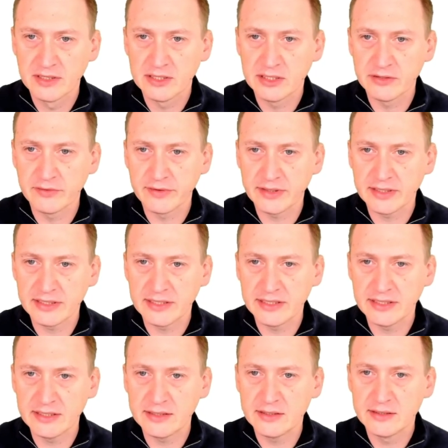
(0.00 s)
However,
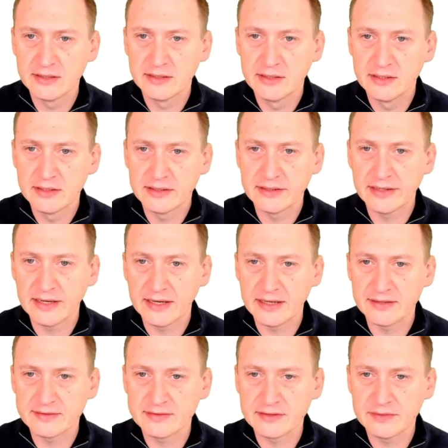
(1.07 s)
a
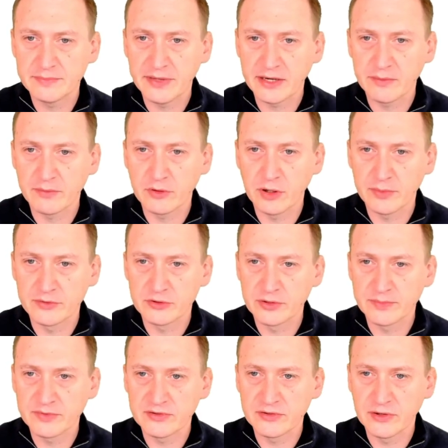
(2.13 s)
NAS backup copy job
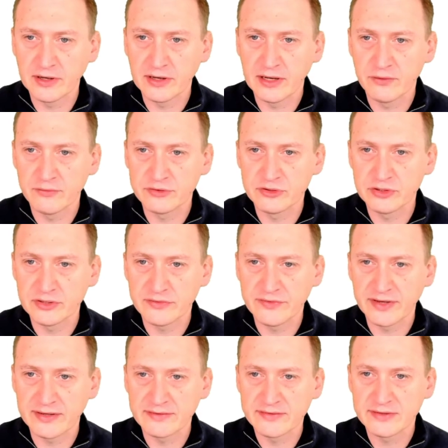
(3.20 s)
does not allow for
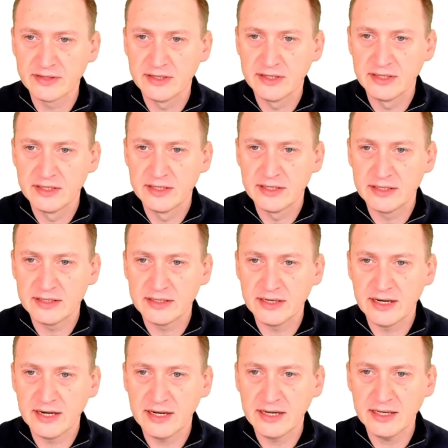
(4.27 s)
GFS.
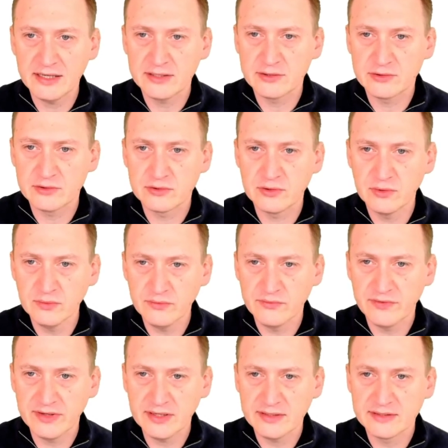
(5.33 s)
I don't
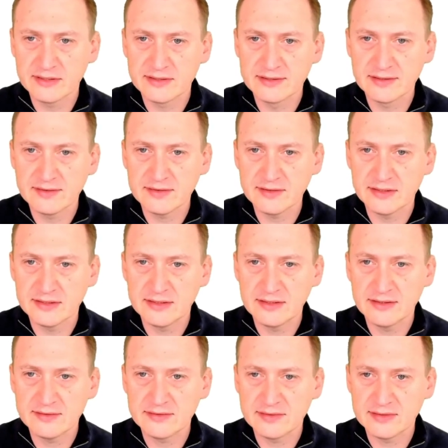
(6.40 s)
think that this
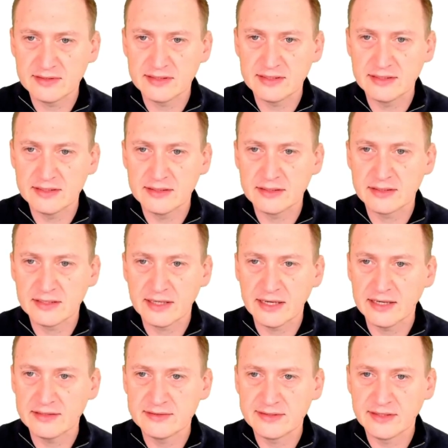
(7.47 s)
is the
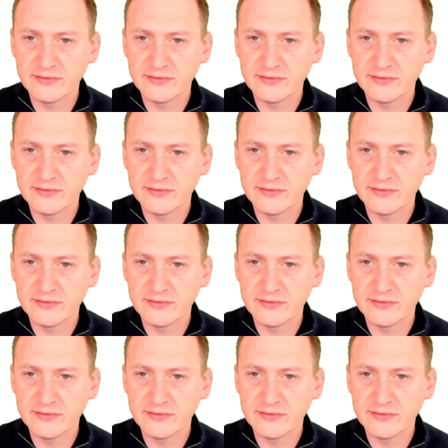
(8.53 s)
case here.